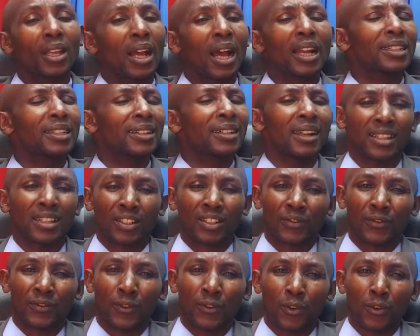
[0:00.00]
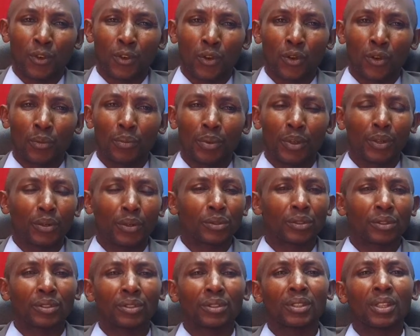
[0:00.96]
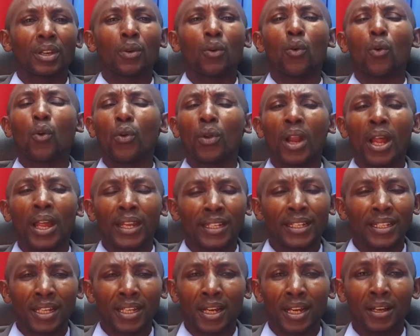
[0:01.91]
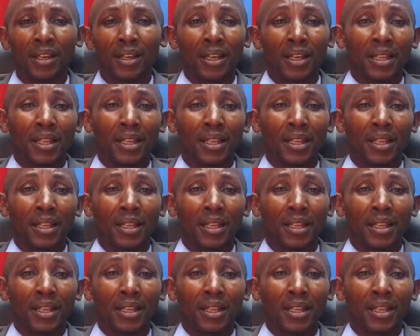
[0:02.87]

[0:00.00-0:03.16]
can't last for long, because the whole idea